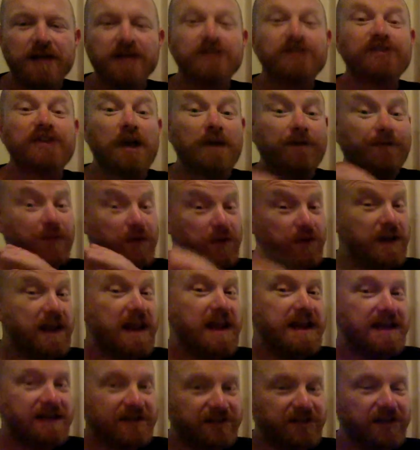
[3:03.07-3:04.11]
So if you
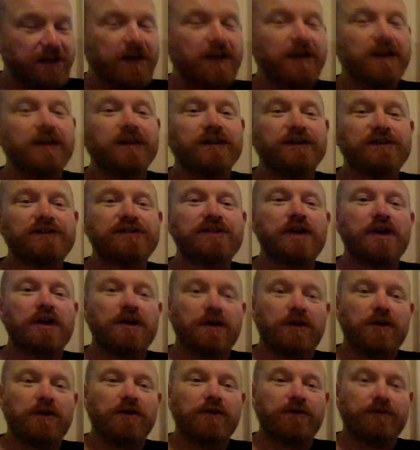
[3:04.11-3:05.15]
need
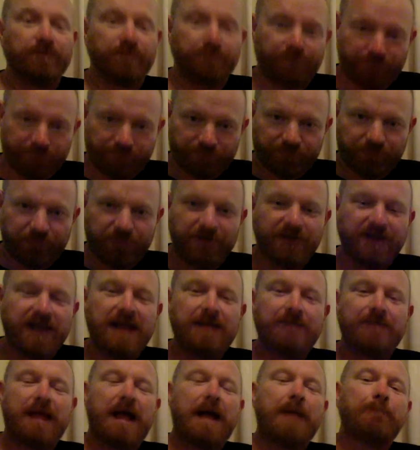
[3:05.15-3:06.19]
to
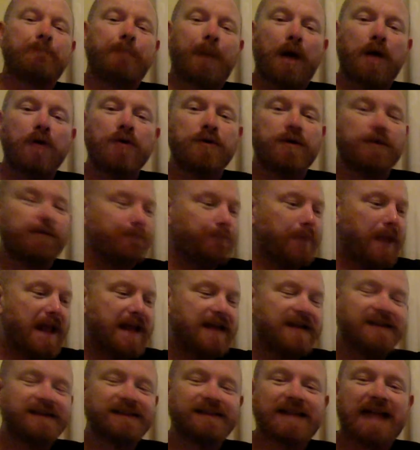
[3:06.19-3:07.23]
keep that boat
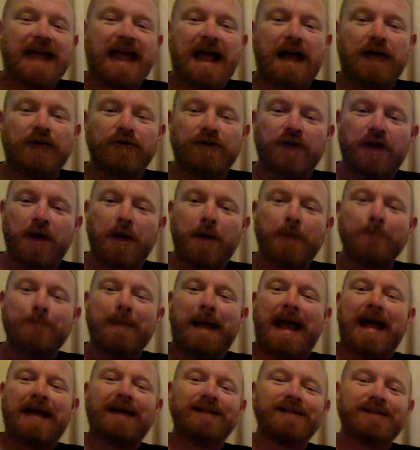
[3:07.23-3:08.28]
pinned down,
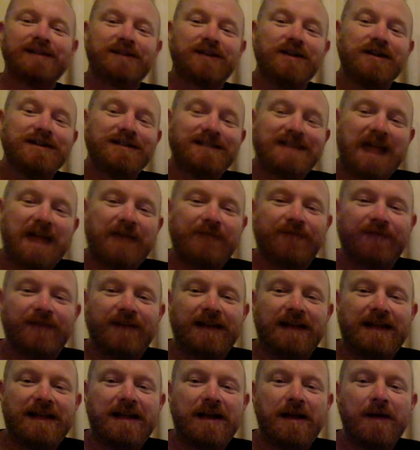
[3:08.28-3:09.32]
Max could
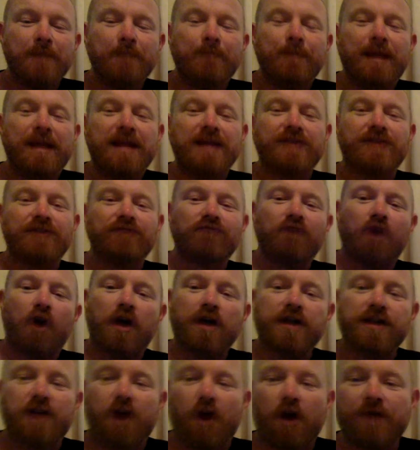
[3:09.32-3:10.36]
definitely be the
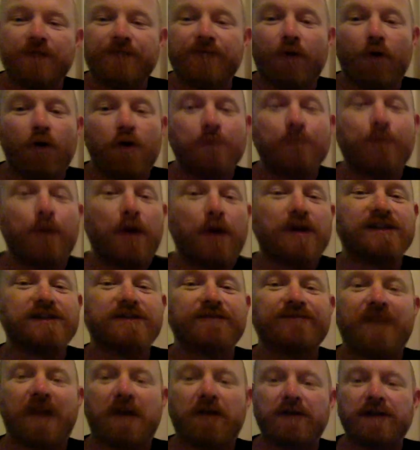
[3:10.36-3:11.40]
right guy for it. But he's a
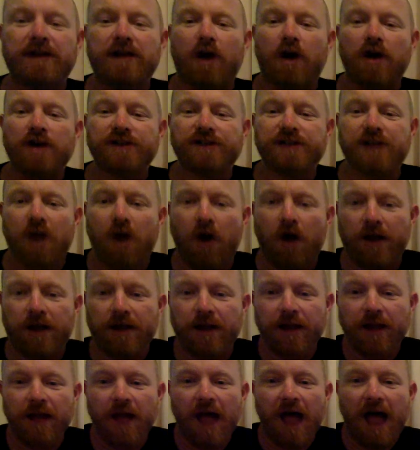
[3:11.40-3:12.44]
very nice guy.
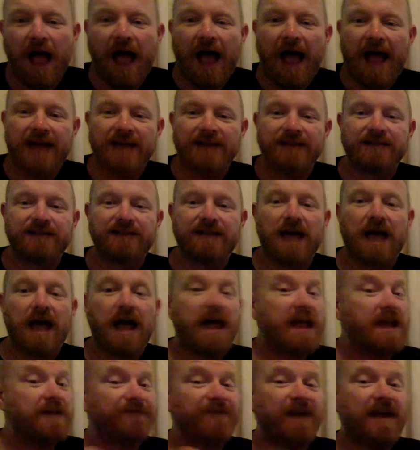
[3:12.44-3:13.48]
And
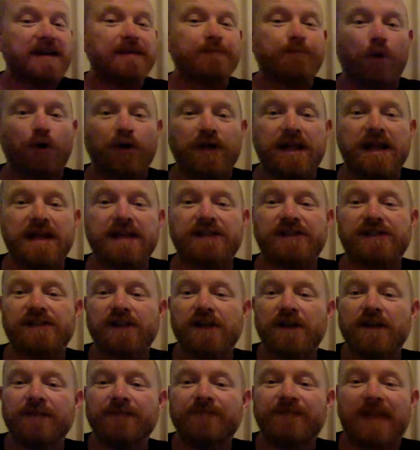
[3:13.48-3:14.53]
if anybody is
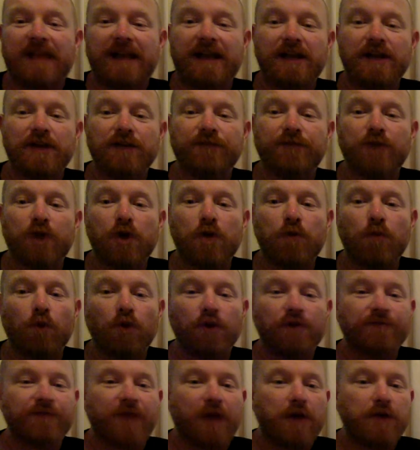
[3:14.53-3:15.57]
thinking of doing one
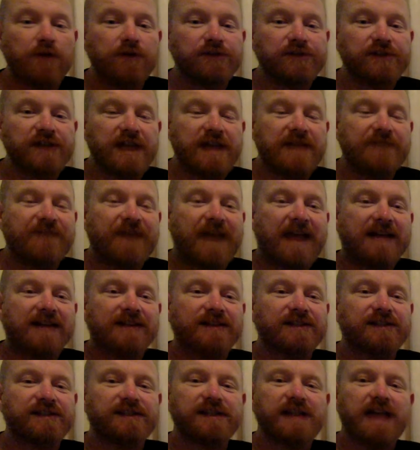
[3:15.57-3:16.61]
of those
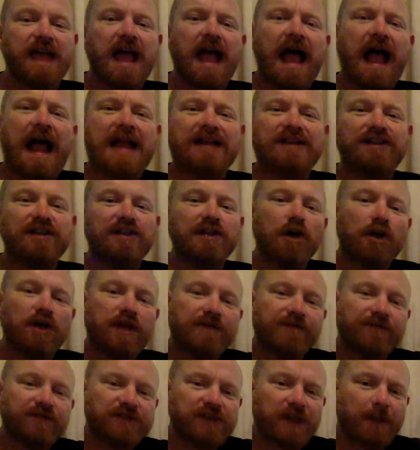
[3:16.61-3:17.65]
events and you're
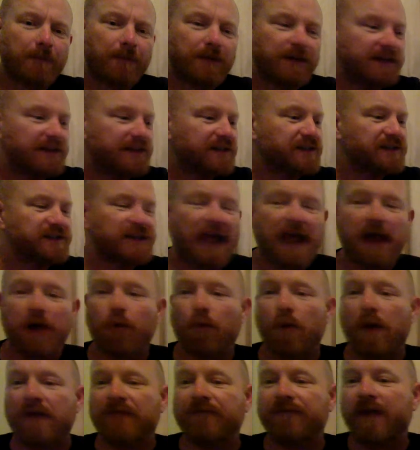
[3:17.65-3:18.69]
looking for somebody to sail
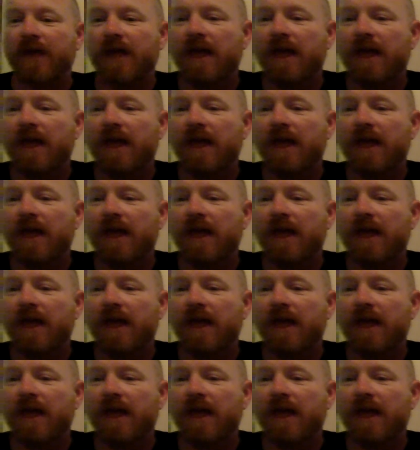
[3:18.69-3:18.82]
with,